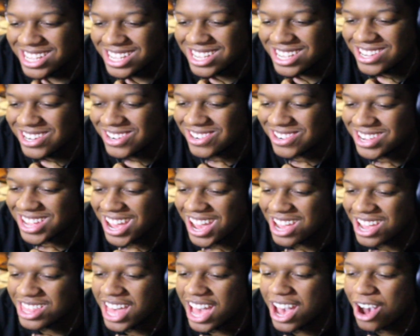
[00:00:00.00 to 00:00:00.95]

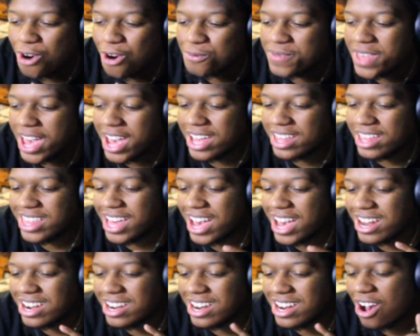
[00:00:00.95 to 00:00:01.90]
Okay, that
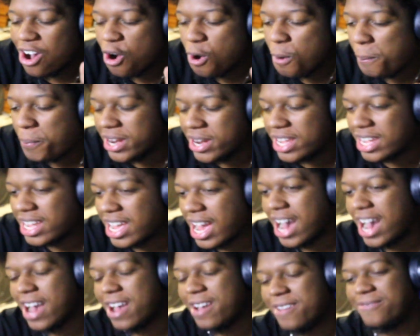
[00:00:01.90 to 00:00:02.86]
opening
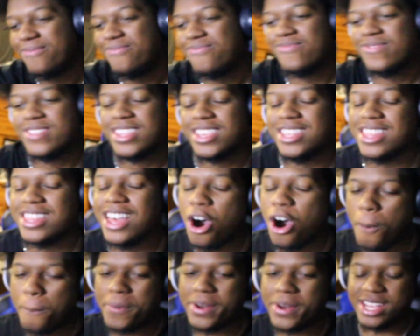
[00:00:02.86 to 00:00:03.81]
guy. That
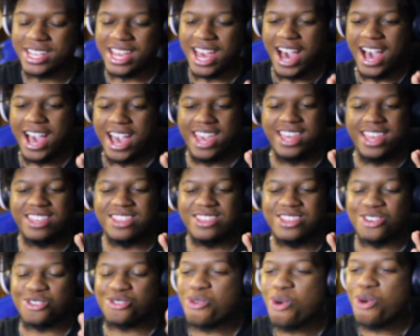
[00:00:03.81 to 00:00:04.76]
opening got
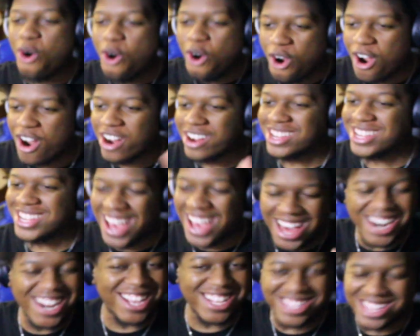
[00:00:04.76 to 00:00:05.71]
the chord,
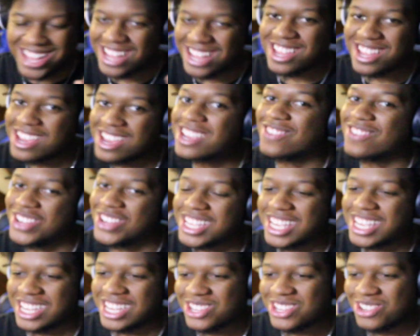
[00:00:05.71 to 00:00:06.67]
yeah, that it really
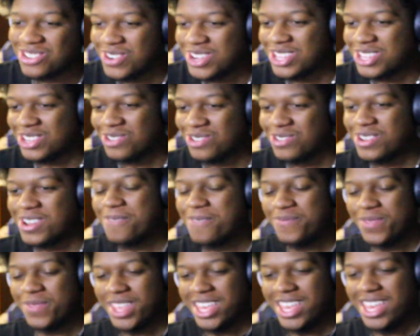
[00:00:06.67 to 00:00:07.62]
gets you into it,
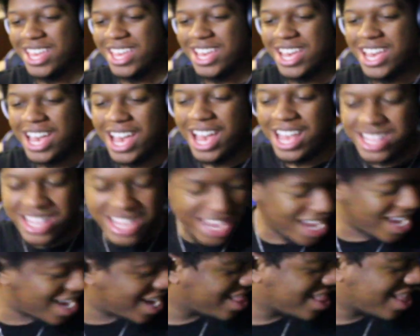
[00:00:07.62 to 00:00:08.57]
and
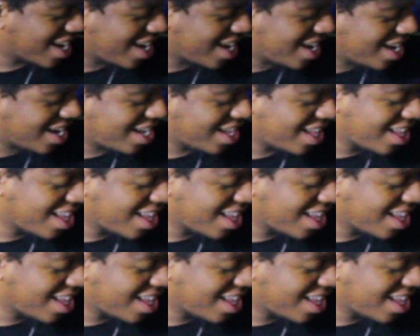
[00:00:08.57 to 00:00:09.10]
then the